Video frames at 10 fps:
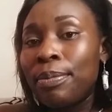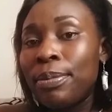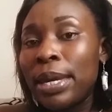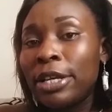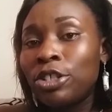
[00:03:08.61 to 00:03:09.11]

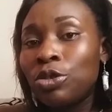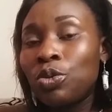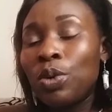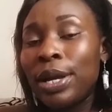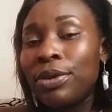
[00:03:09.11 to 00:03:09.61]
make
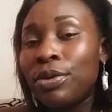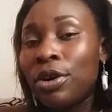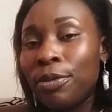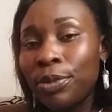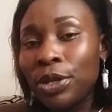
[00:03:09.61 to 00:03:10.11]
sure you
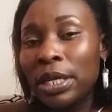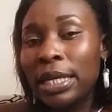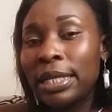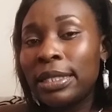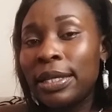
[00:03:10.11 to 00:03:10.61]

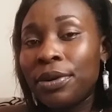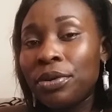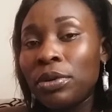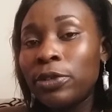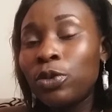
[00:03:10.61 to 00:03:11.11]
communicate the
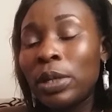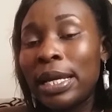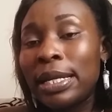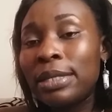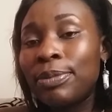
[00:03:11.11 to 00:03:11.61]
rules to
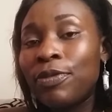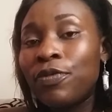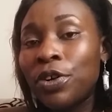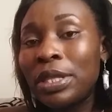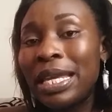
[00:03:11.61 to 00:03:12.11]
learners
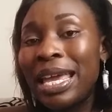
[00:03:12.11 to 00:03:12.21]
before they